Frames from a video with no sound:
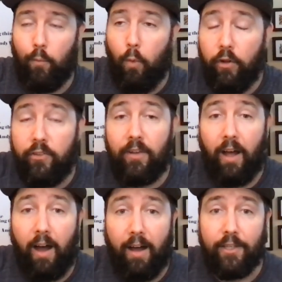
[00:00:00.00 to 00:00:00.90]
what
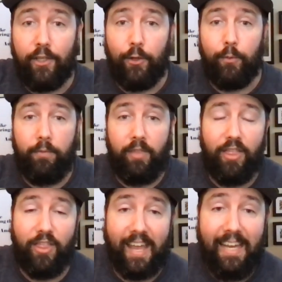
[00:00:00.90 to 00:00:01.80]
are you
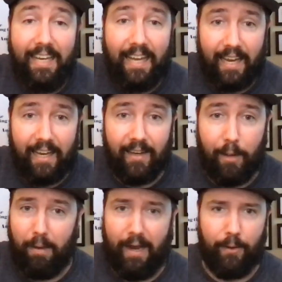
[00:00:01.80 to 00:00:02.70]
thinking
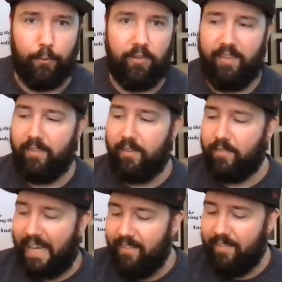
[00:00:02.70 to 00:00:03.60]
about? This
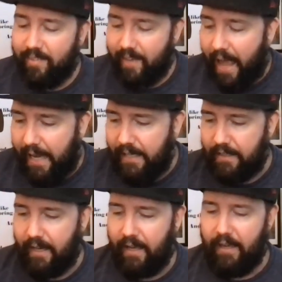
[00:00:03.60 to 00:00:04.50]
is
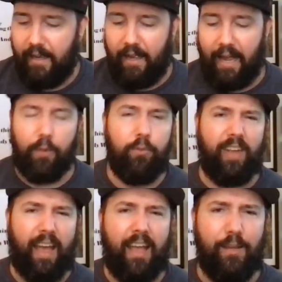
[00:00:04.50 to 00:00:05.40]
insane. How
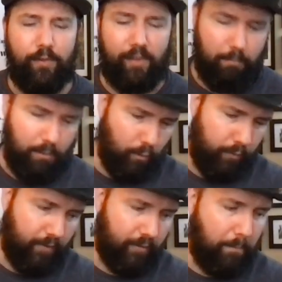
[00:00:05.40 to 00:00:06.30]
dare you send me all
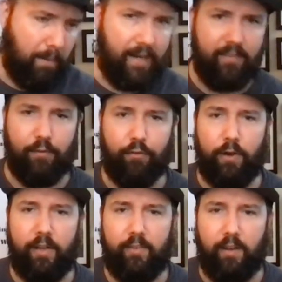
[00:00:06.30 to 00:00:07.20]
of this amazing
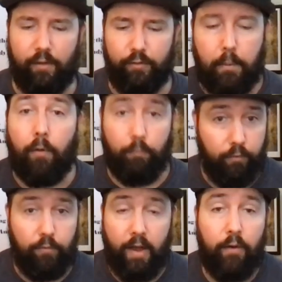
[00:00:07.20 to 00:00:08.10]
free stuff. But
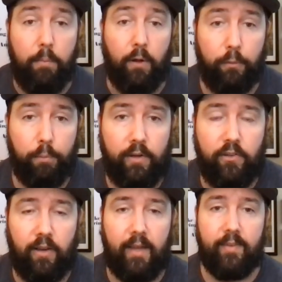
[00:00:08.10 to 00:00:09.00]
very much
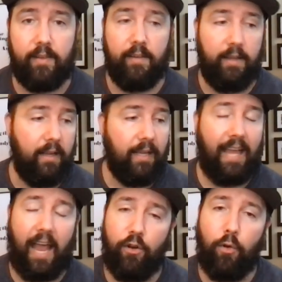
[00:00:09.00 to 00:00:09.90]
appreciated.
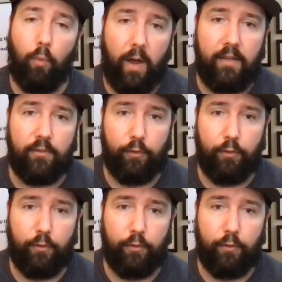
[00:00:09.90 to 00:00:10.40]
Cannot wait